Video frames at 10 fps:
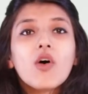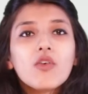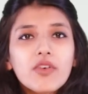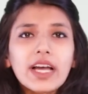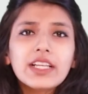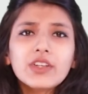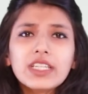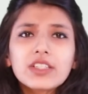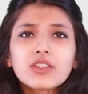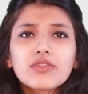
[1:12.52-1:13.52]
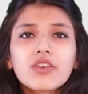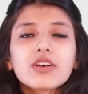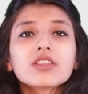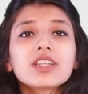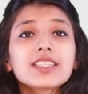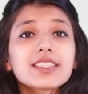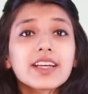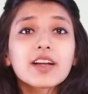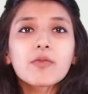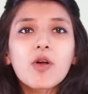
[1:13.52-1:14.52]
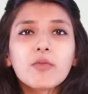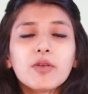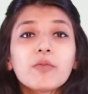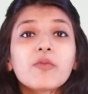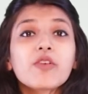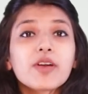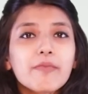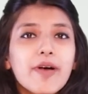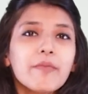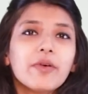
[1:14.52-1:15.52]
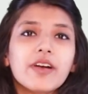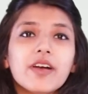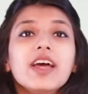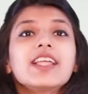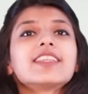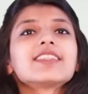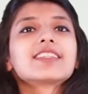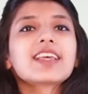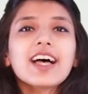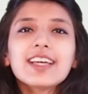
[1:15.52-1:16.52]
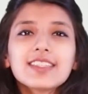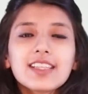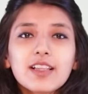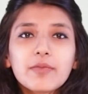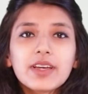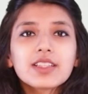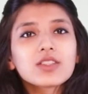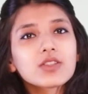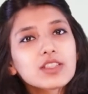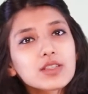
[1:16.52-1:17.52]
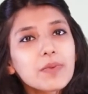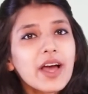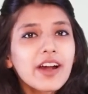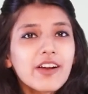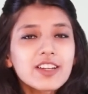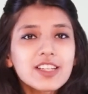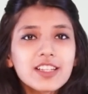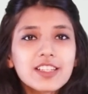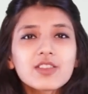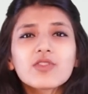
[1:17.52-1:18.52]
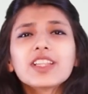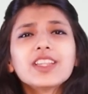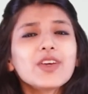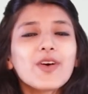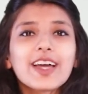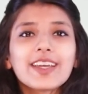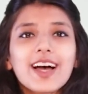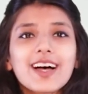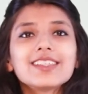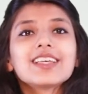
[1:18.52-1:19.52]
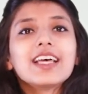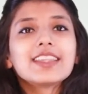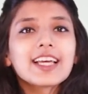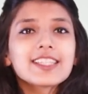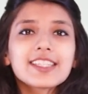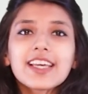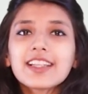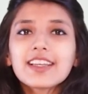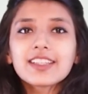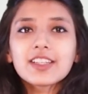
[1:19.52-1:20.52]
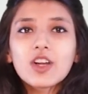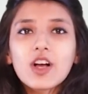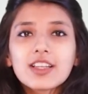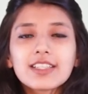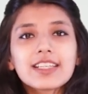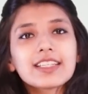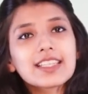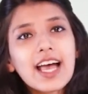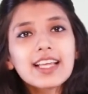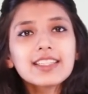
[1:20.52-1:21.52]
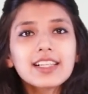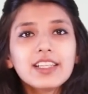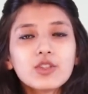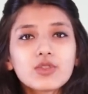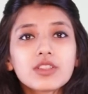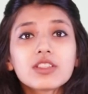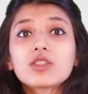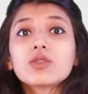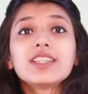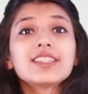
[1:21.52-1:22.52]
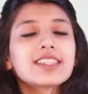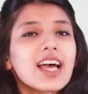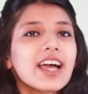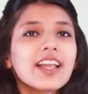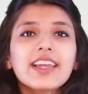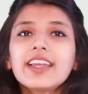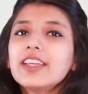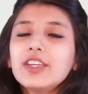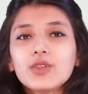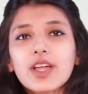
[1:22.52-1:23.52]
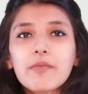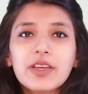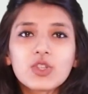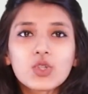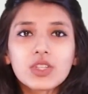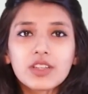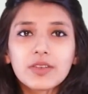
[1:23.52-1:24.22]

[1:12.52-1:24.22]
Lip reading: While you need to focus on a single problem, remember, the sky is the limit, so inspire our judges with new ideas that take their technologies and solutions to an entirely new dimension.